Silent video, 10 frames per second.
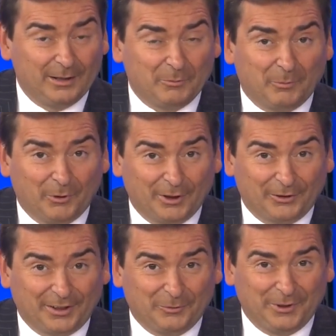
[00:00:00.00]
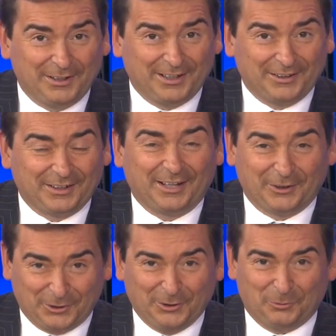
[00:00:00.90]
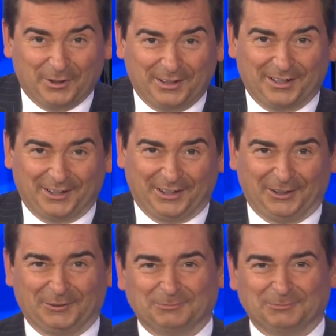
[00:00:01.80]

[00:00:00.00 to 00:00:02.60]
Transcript: Memorial Day weekend and a good week ahead.